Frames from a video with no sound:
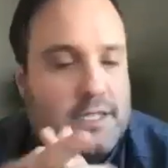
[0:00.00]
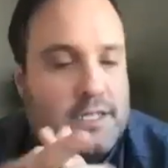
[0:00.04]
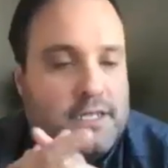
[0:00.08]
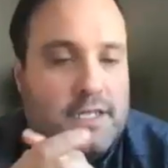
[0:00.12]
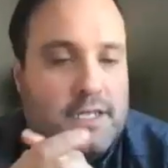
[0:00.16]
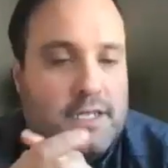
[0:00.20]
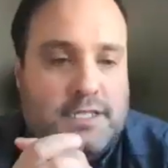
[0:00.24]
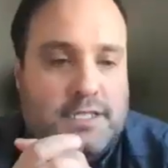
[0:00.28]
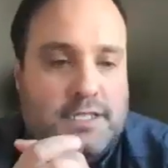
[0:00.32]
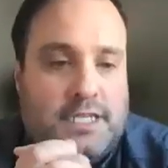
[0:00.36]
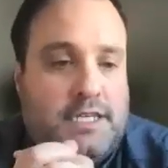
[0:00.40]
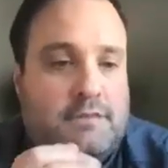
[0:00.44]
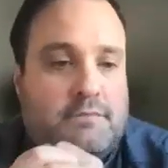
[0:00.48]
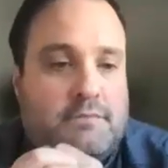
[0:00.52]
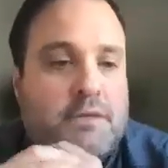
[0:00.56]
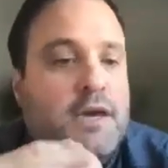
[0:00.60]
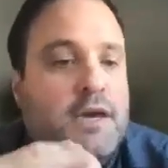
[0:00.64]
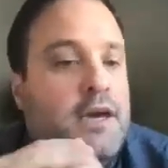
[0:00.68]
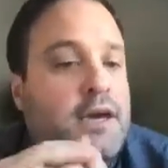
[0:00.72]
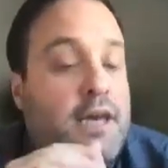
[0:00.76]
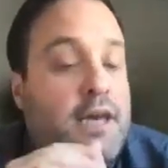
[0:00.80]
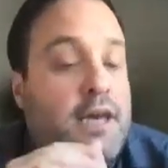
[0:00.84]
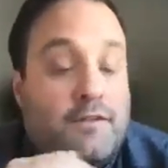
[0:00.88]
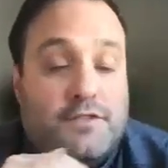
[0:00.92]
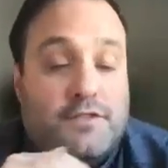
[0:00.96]
and team
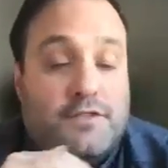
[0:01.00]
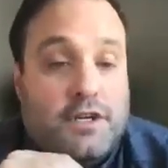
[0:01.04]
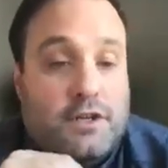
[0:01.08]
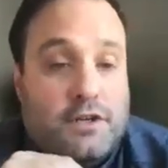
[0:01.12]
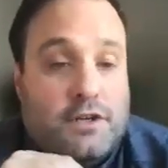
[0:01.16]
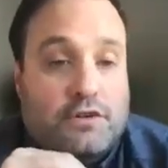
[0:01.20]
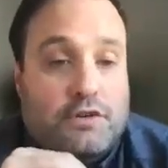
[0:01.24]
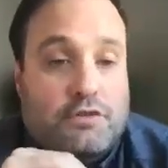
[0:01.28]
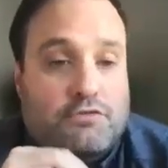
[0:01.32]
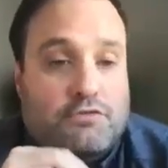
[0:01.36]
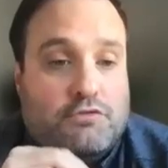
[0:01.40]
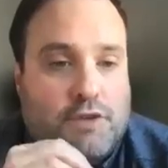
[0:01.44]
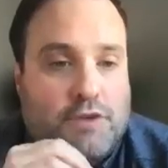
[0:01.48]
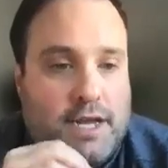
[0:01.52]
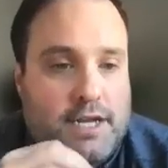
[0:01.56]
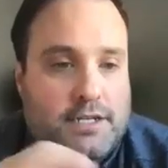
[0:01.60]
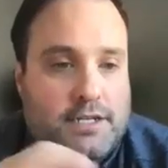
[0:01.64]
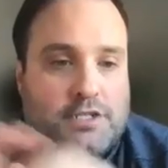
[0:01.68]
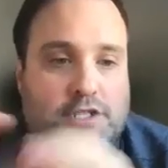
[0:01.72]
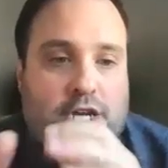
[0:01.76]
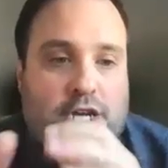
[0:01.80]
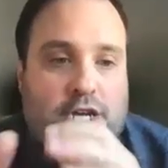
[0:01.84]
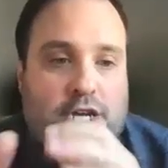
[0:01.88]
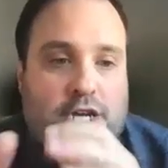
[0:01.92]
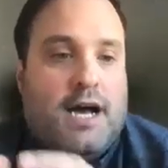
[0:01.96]
have done a
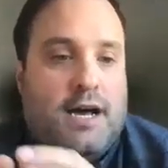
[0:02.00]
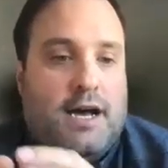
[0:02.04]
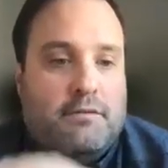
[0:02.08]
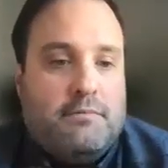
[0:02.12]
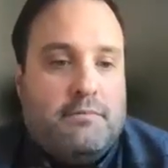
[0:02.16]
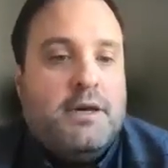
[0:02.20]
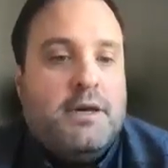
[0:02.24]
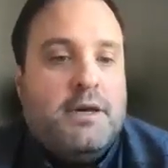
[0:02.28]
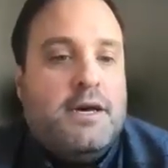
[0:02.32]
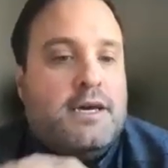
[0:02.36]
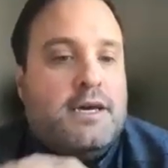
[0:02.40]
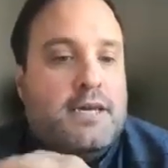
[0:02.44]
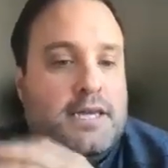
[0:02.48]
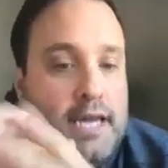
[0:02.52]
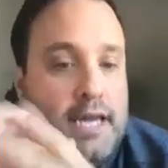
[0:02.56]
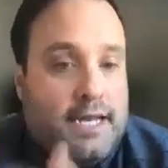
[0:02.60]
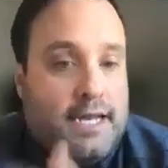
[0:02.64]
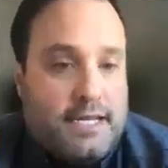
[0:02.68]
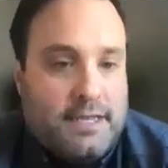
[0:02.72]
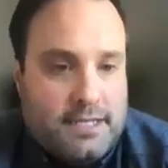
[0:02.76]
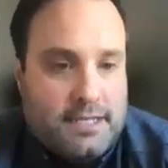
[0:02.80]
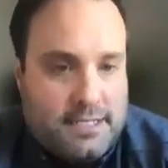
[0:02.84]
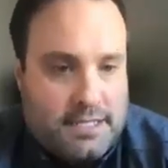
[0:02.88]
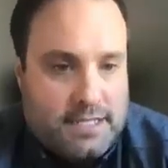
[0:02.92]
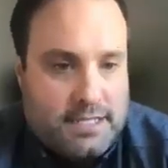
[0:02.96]
great job
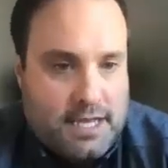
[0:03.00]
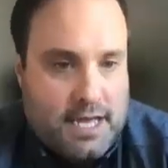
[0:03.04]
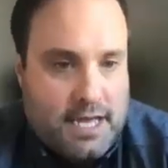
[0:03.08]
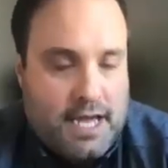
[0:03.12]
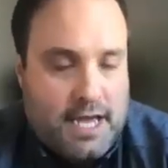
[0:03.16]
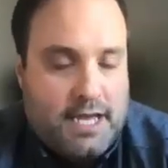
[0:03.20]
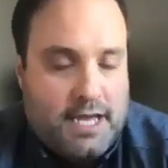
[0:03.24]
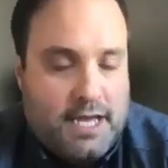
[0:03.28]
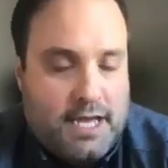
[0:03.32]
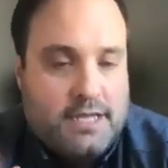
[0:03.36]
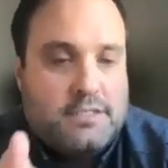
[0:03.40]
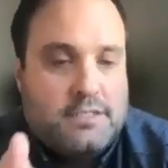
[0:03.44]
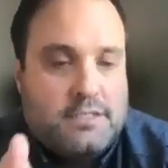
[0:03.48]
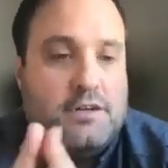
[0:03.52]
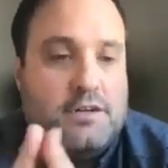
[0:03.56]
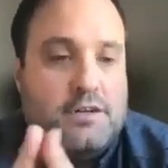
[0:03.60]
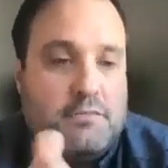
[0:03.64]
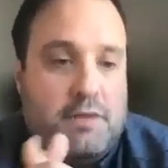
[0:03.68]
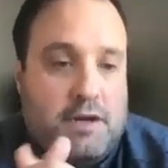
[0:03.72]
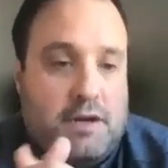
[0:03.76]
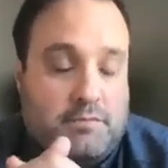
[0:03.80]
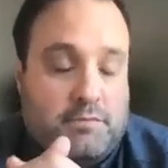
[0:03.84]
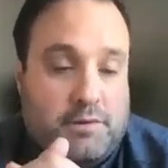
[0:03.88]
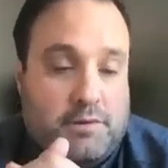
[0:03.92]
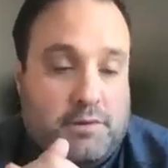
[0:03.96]
getting this in the hands of their
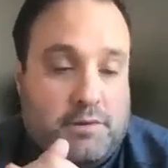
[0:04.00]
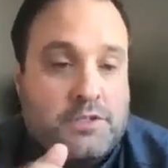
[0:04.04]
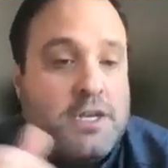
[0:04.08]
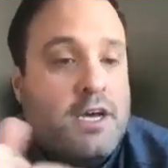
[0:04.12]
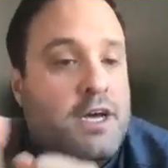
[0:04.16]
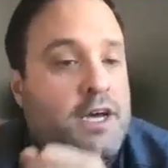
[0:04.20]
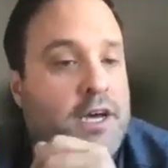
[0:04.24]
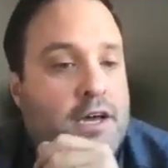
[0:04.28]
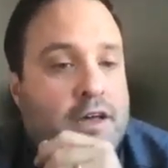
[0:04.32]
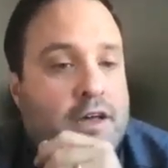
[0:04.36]
members.